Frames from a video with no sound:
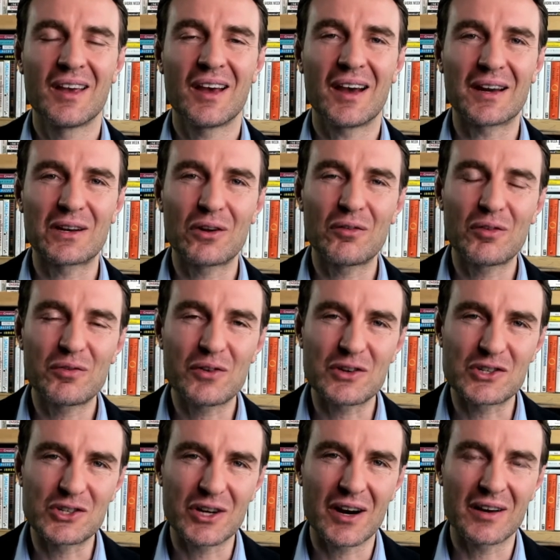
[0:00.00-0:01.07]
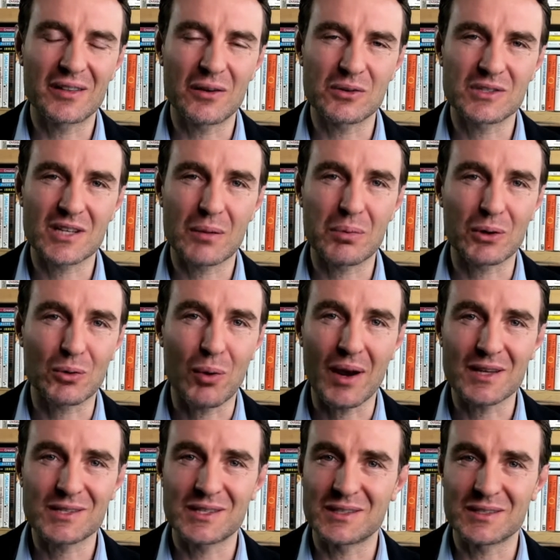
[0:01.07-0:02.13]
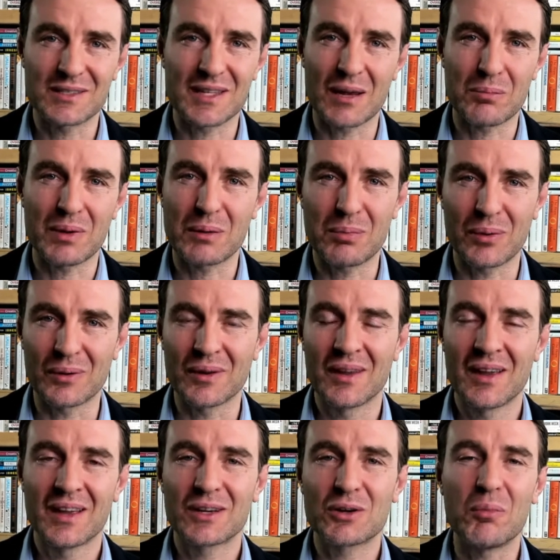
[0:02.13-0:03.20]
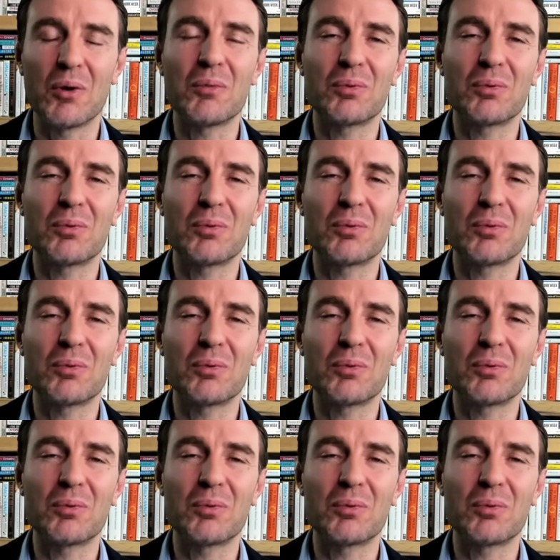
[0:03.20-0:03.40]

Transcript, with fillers: I'd love if you'd share those type of questions that people come up